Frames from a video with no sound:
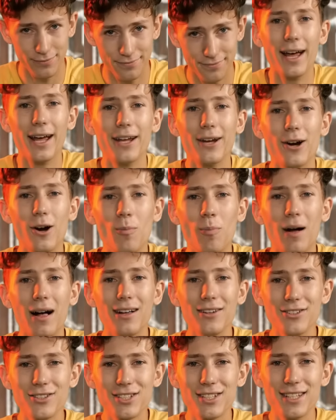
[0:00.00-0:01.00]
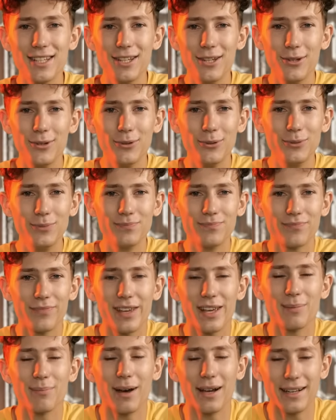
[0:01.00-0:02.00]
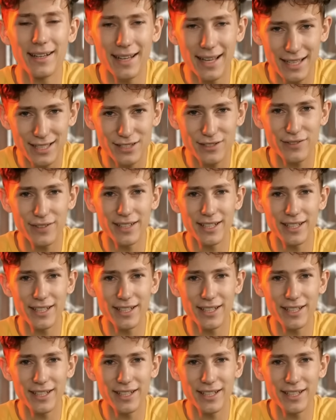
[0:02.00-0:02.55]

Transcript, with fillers: Then I hope I'll see you in my next